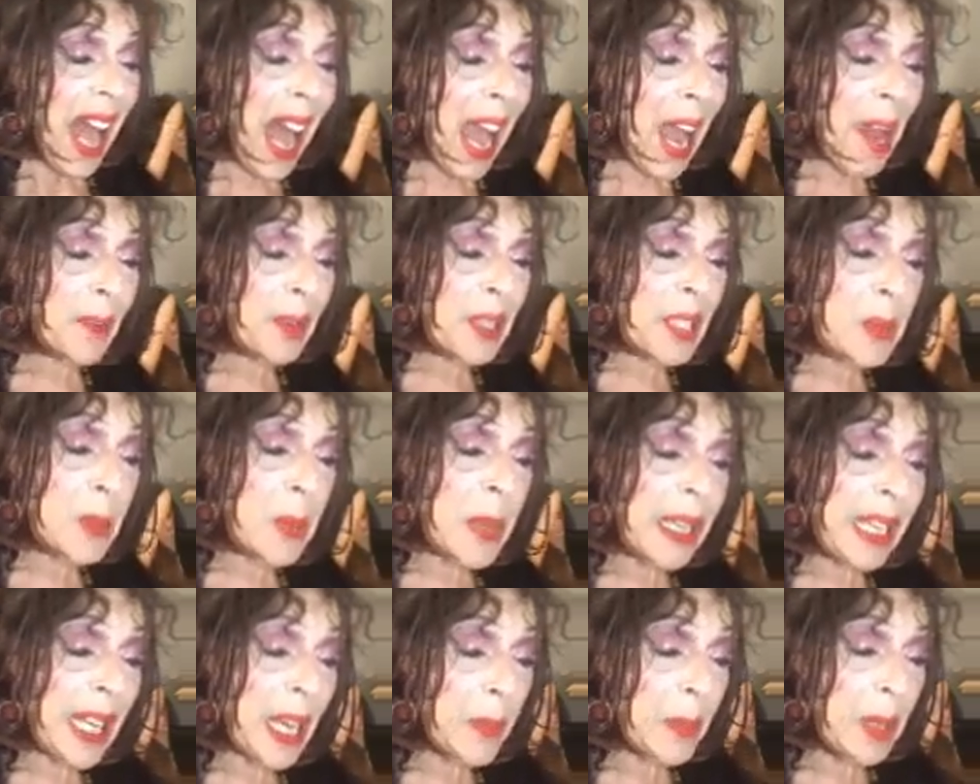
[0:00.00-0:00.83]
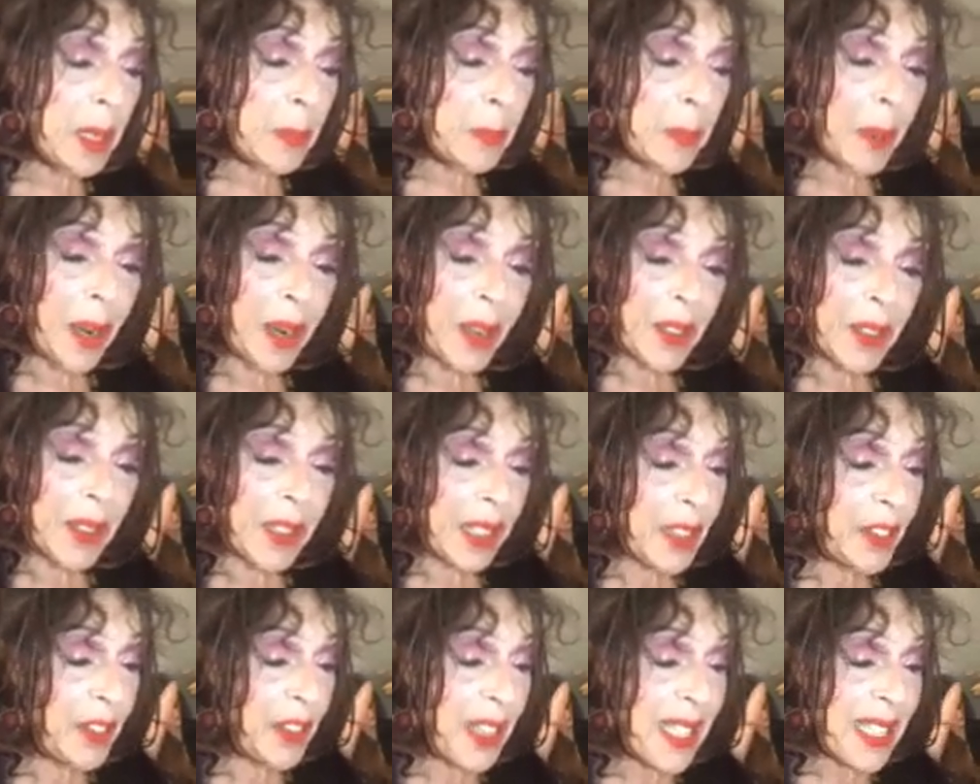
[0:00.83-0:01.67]
I was becoming
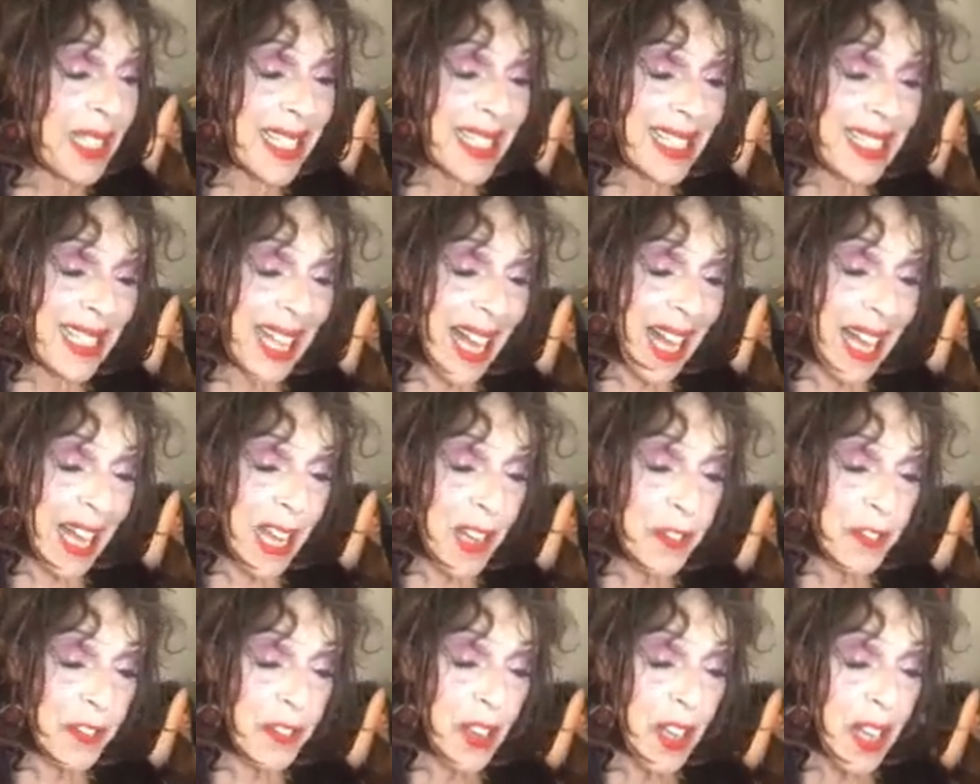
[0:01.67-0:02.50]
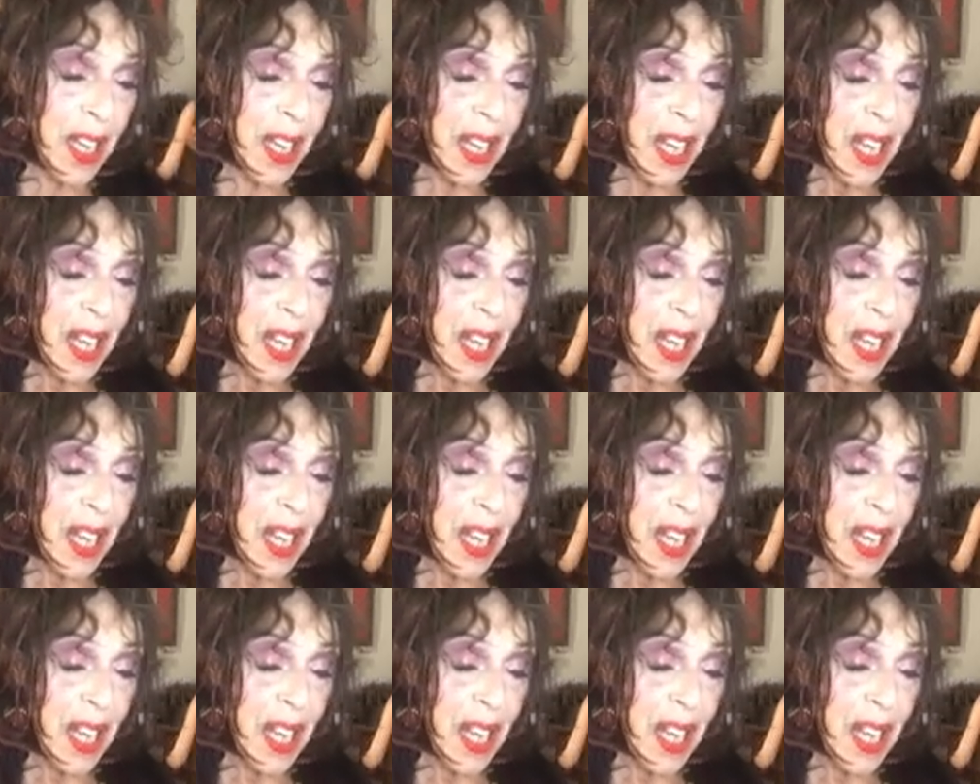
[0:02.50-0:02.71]
part of his life.